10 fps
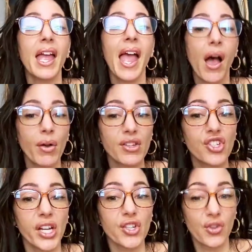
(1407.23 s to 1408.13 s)
how it has
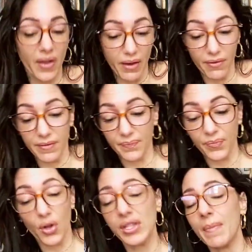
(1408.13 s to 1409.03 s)
changed your life.
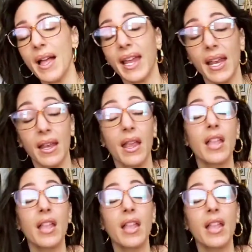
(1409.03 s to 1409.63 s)
Because I'm not kidding.